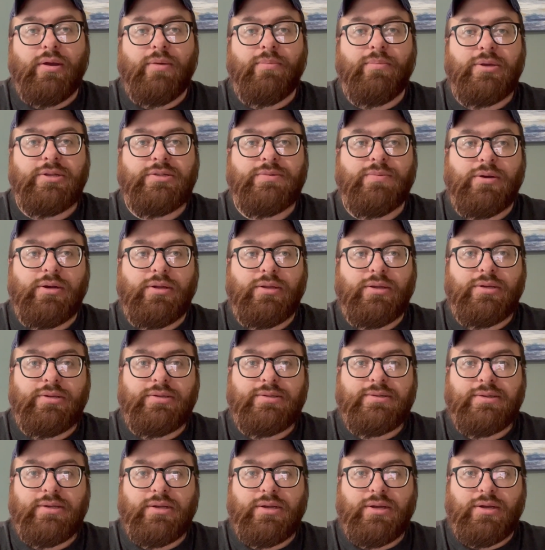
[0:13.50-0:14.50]
as well
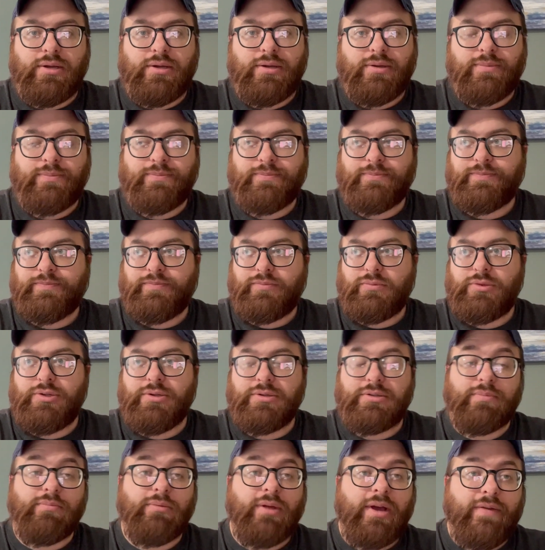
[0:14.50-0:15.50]
as do
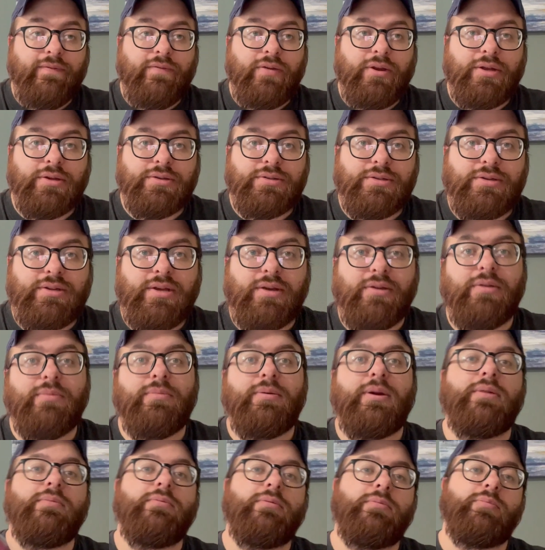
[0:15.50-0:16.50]
some live videos to tell you
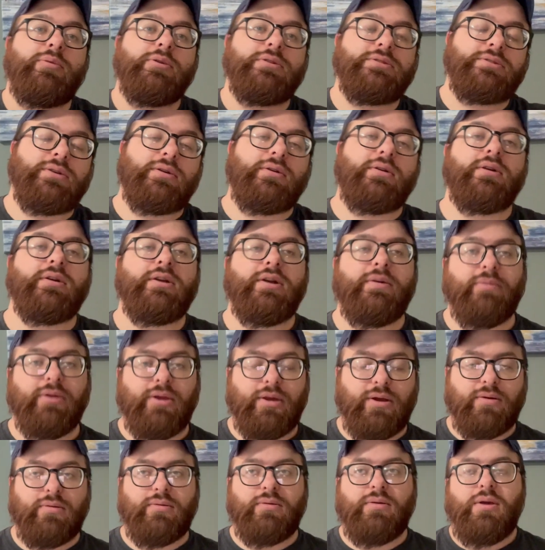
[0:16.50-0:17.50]
about what books are coming
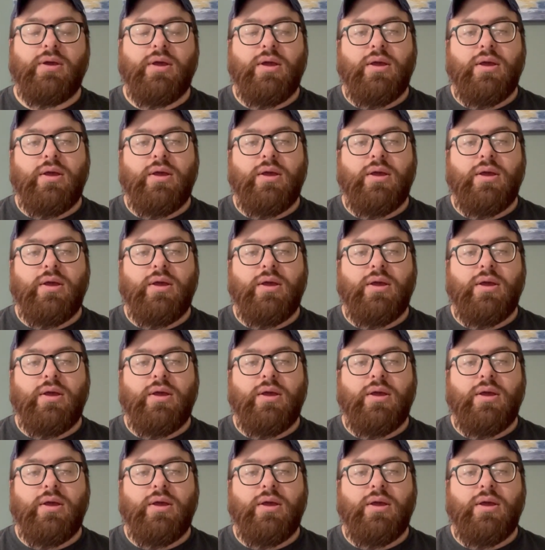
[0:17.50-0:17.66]
out.